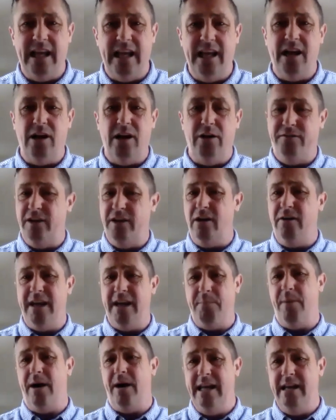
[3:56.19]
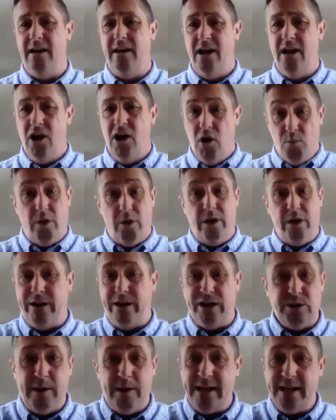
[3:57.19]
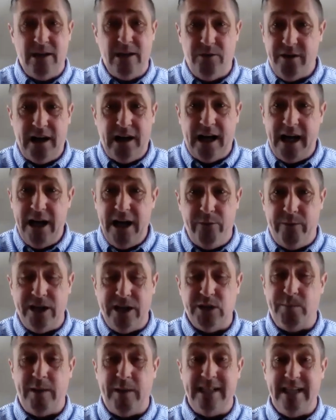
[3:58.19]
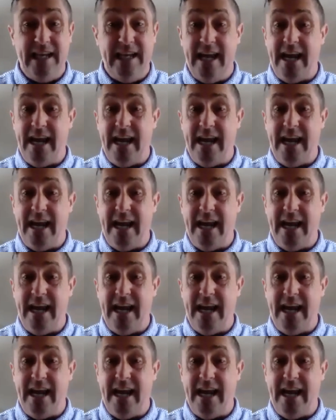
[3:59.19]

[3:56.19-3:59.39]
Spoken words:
if you don't get paid what you're expecting on the day you're expecting,